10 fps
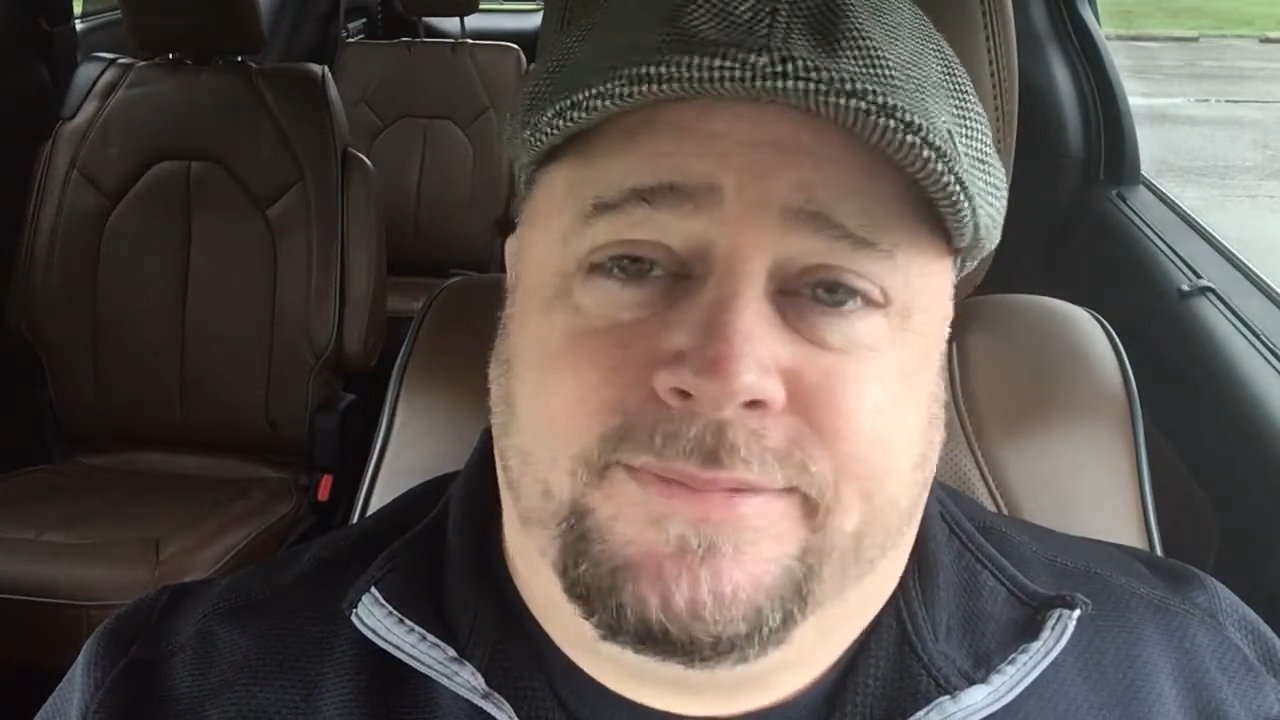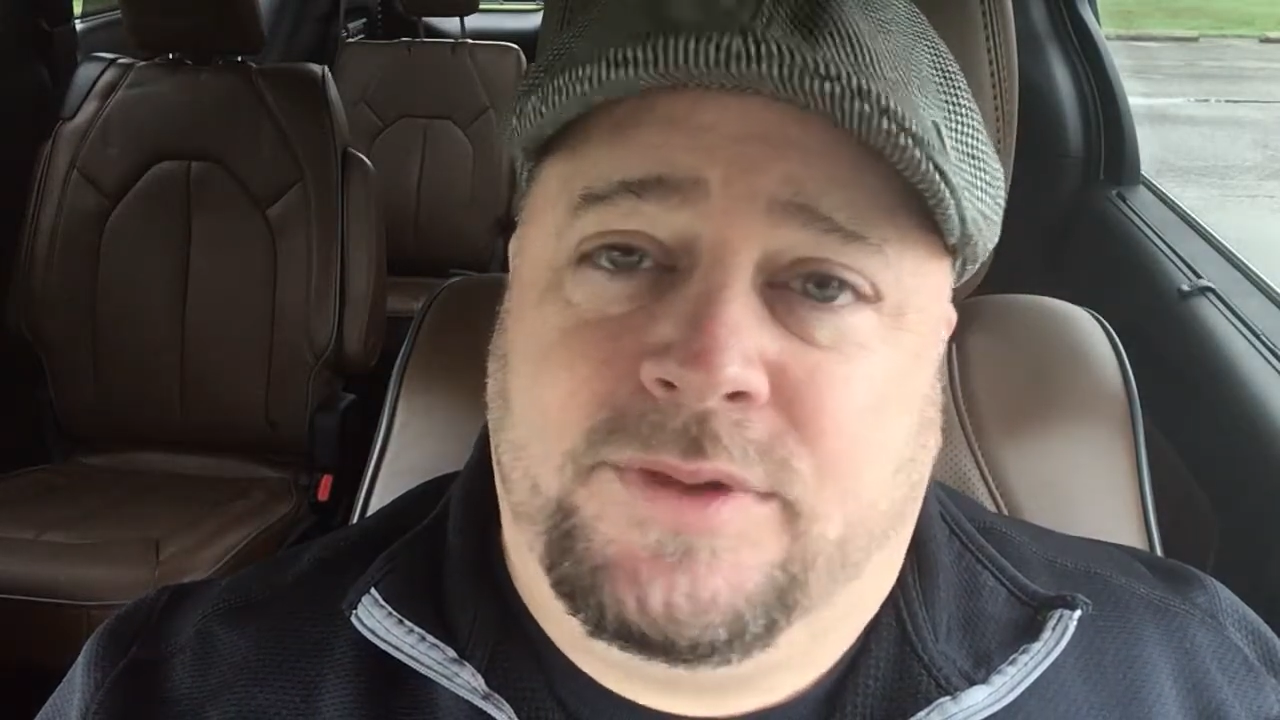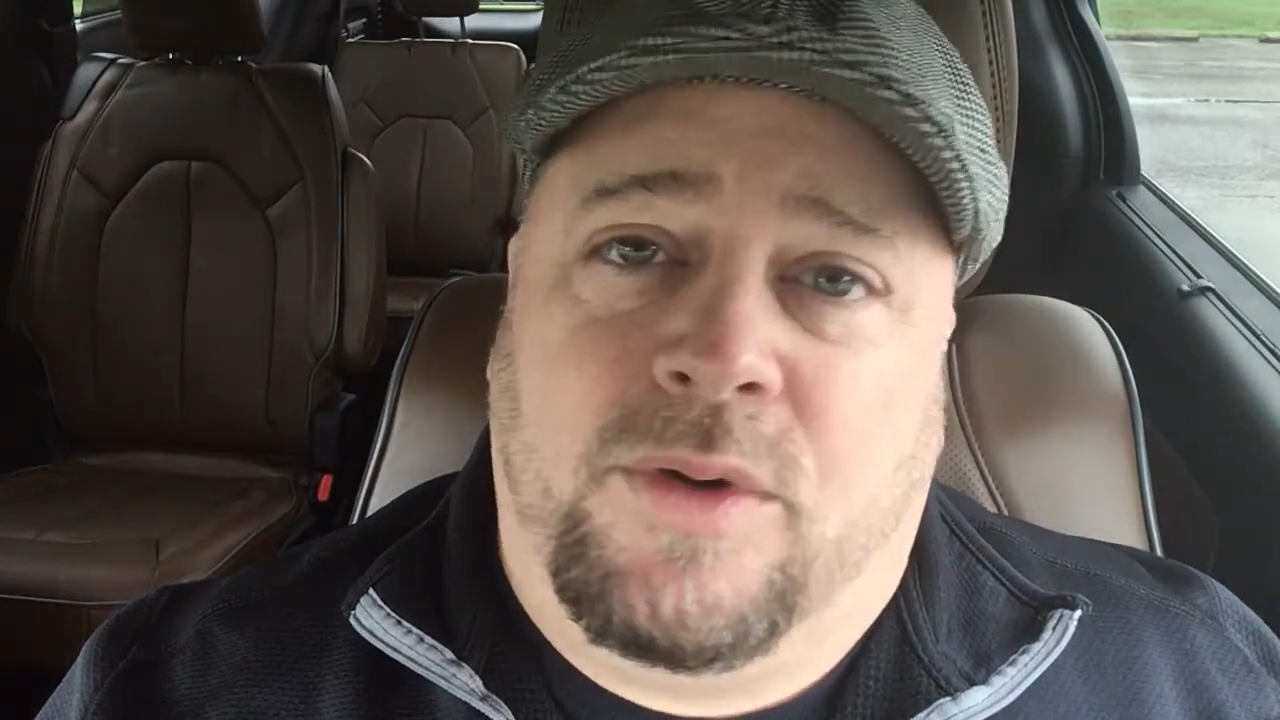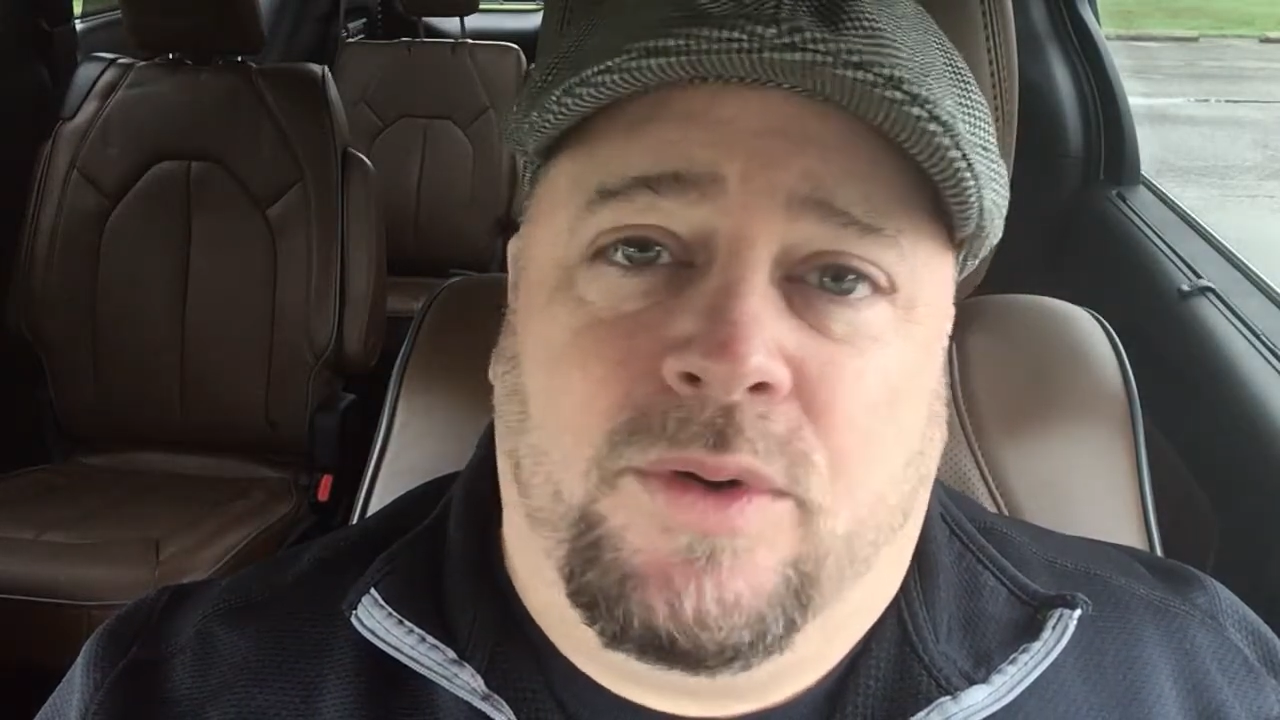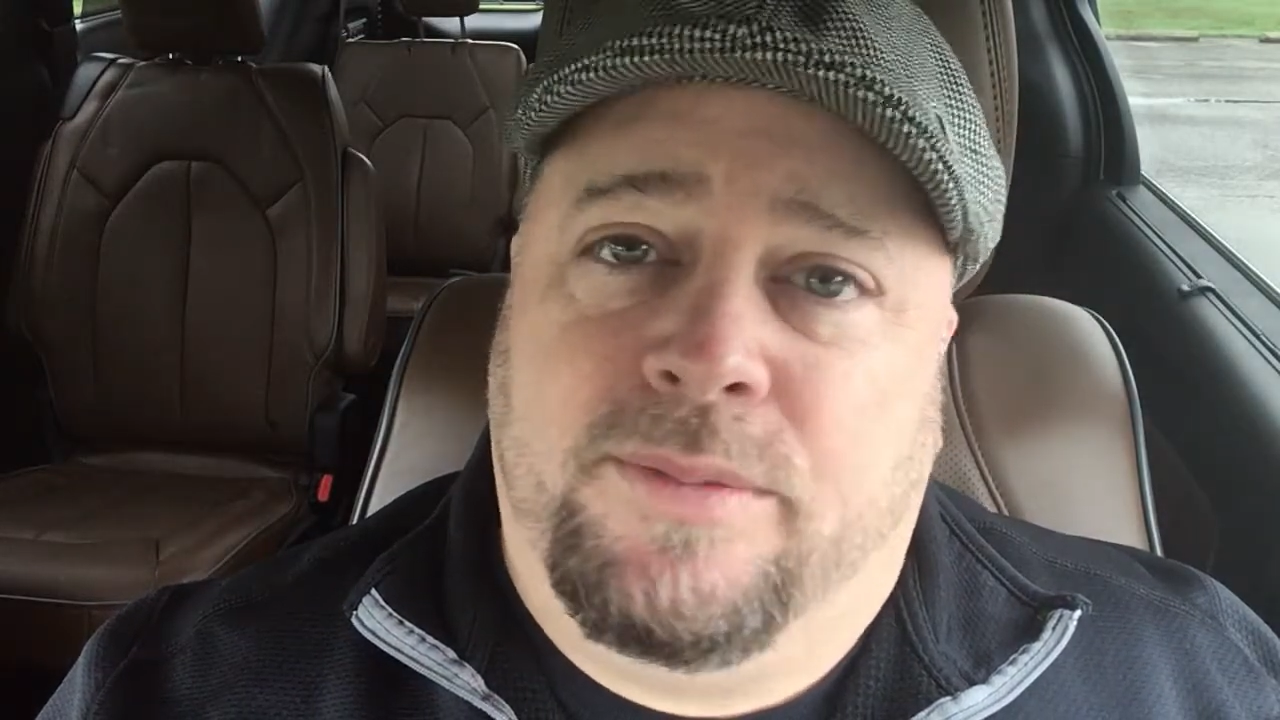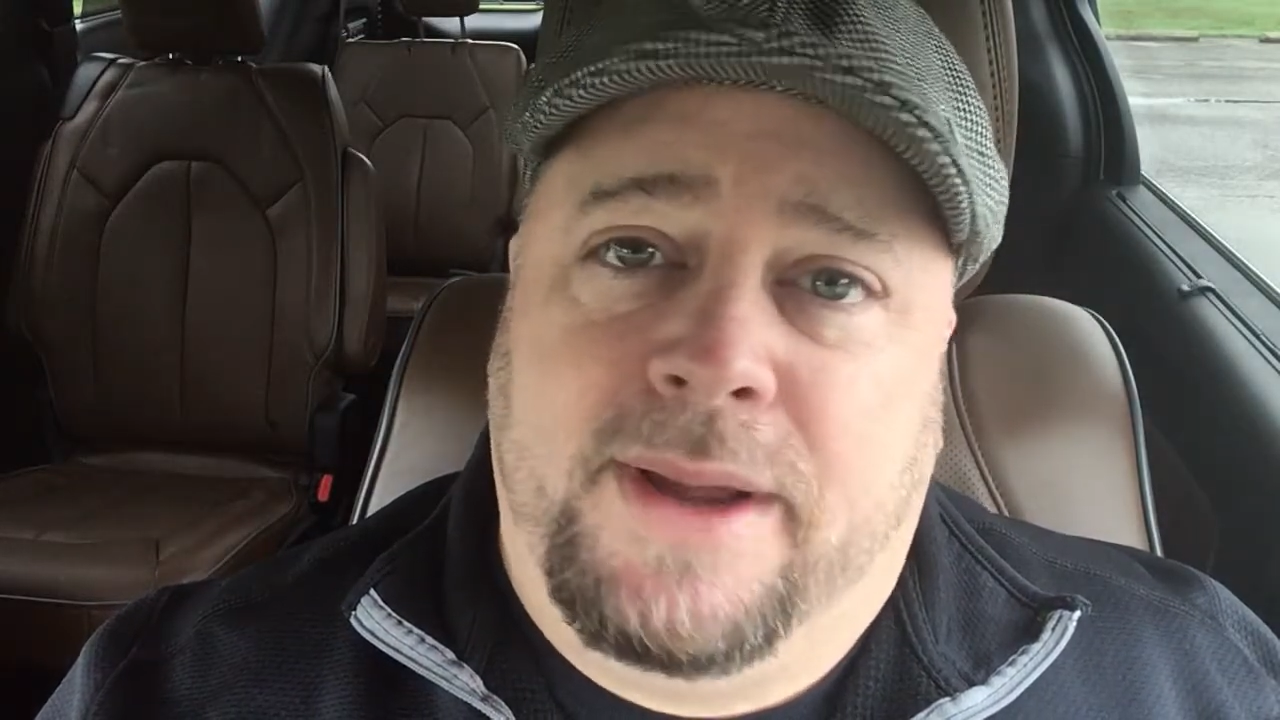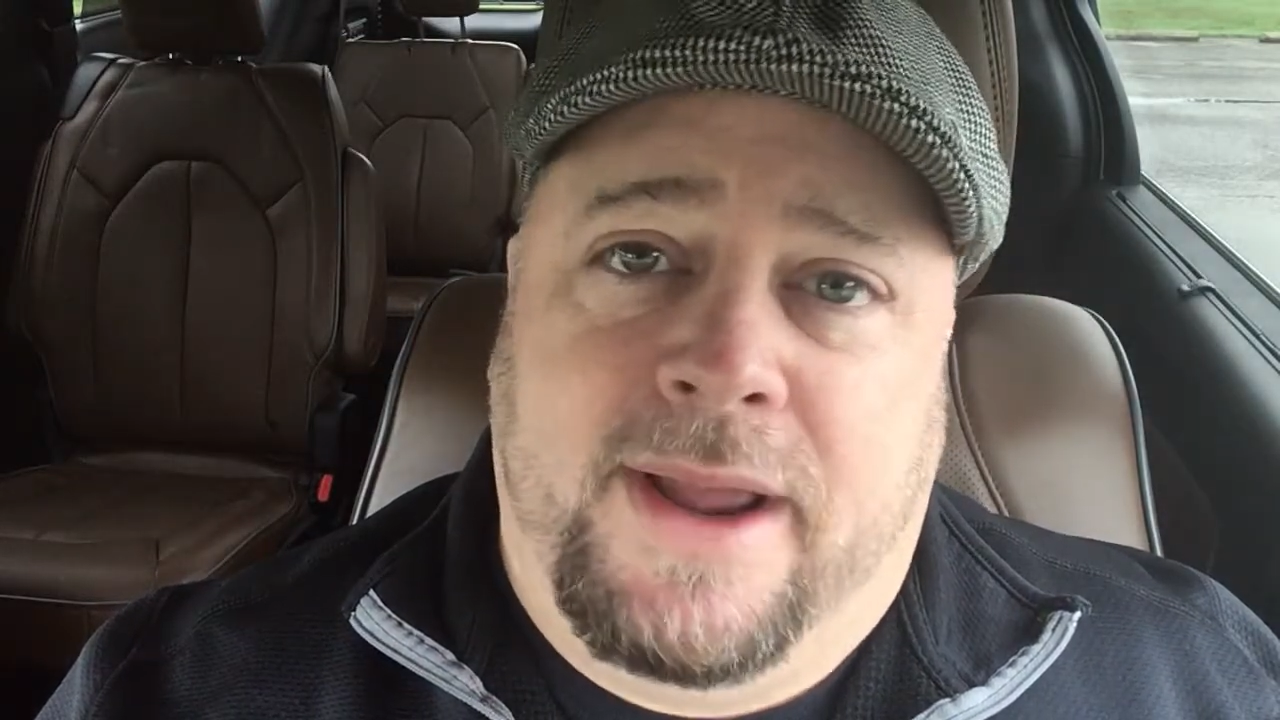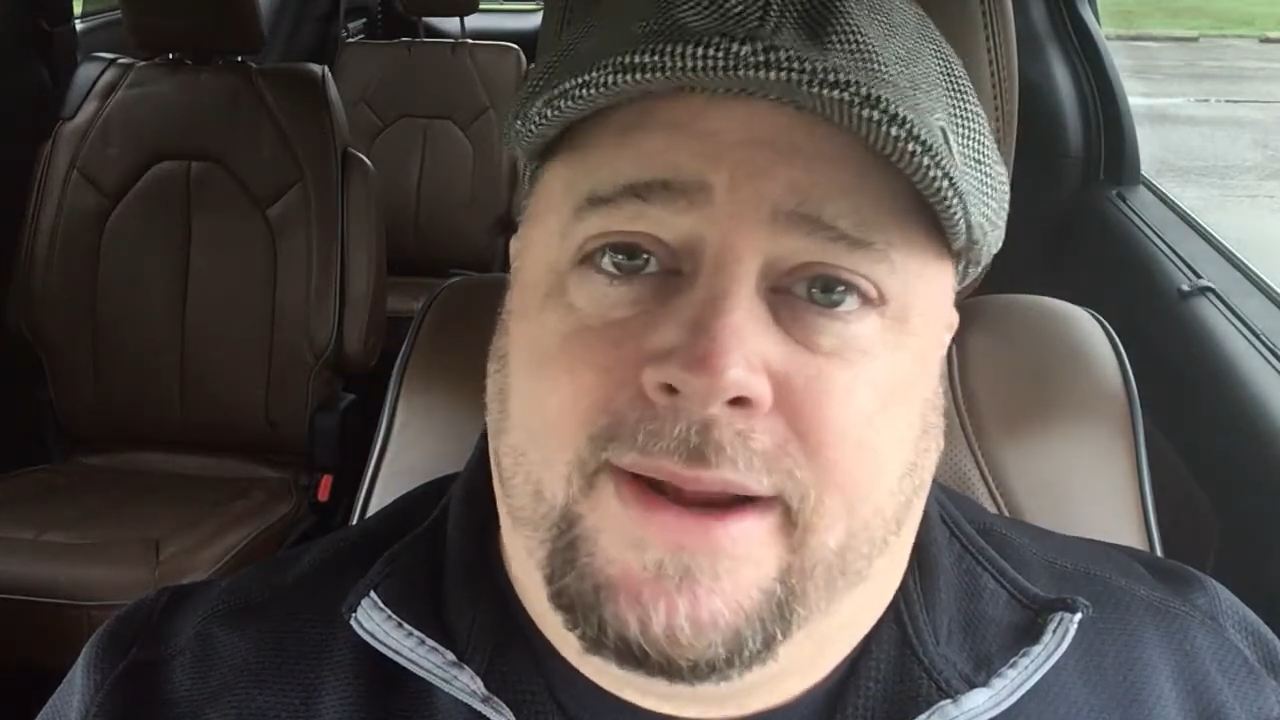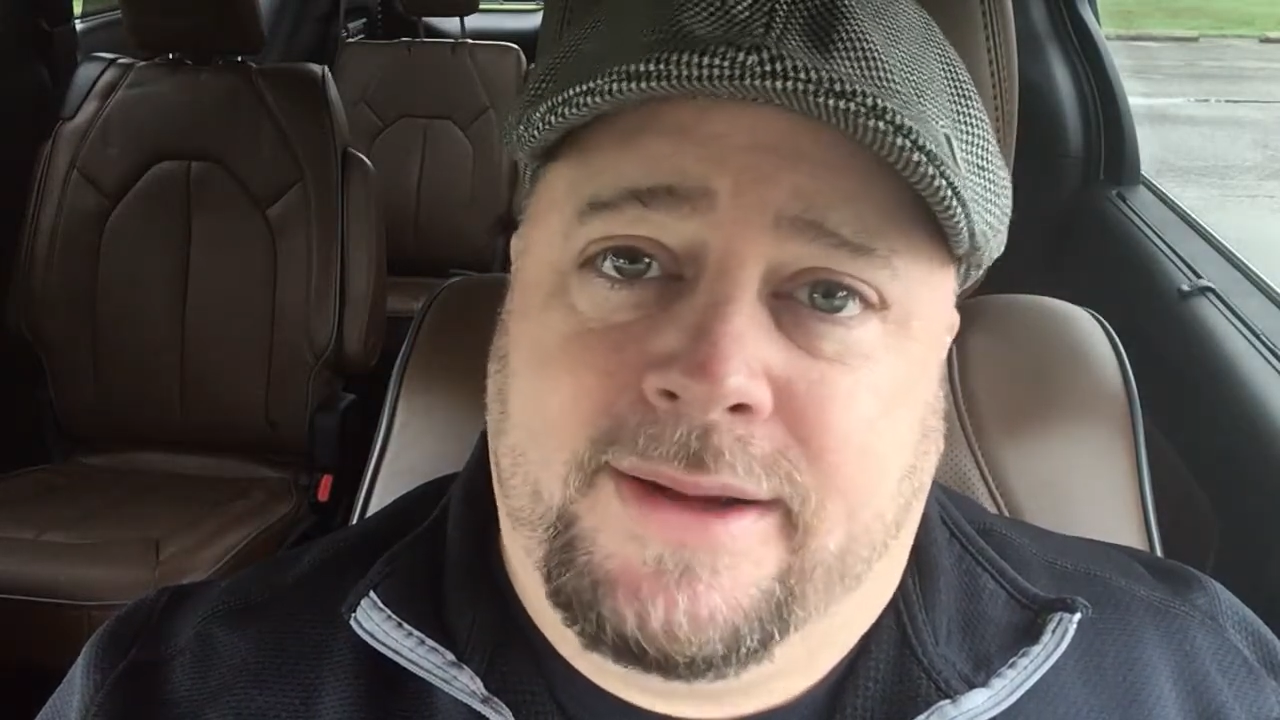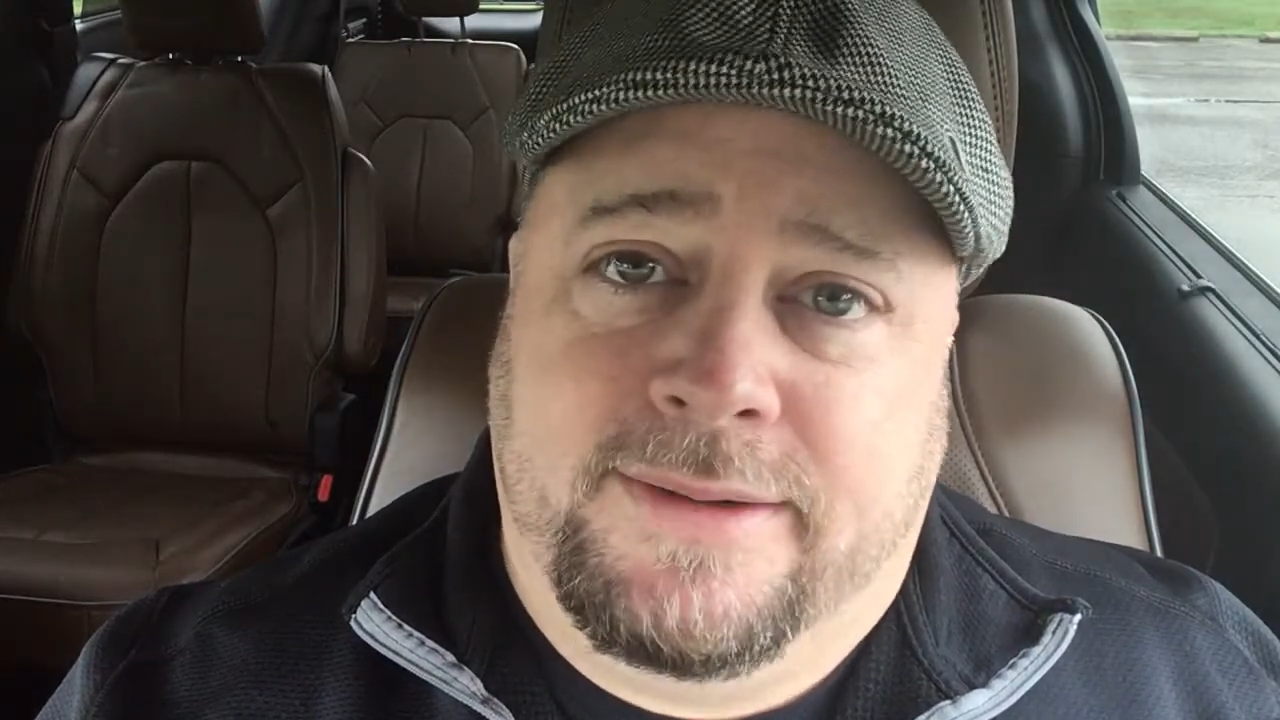Don't hold
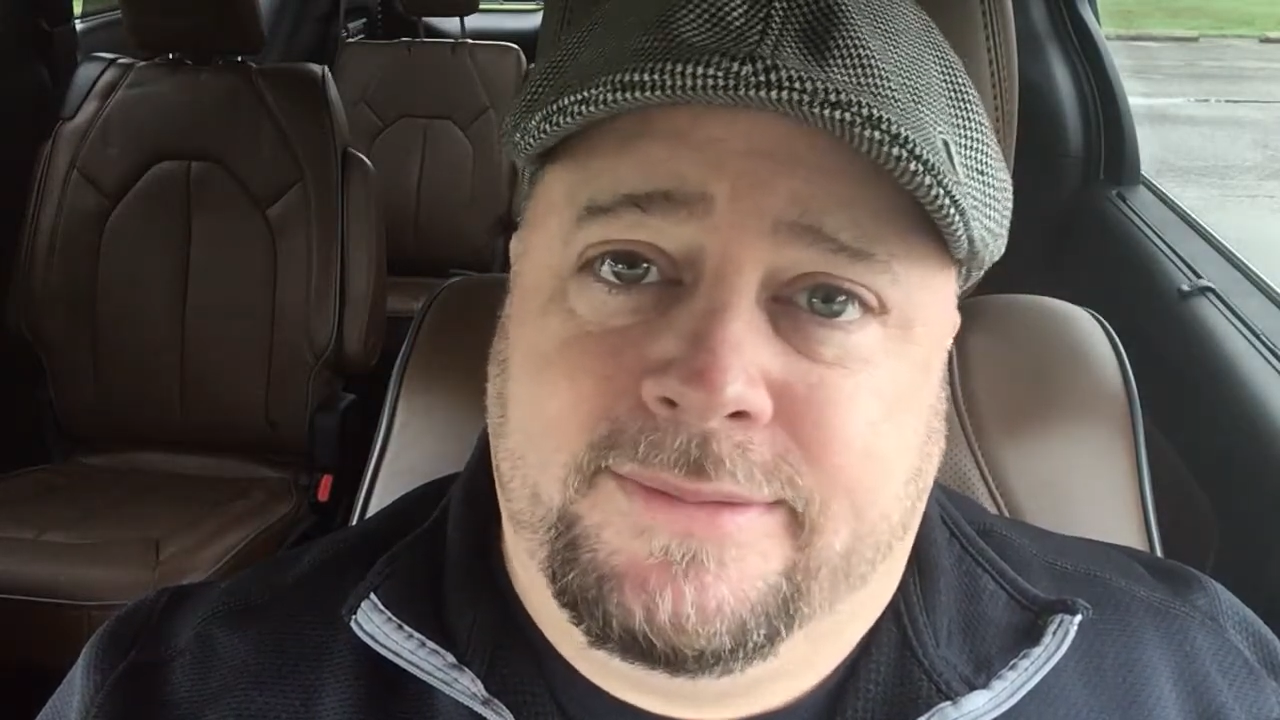back.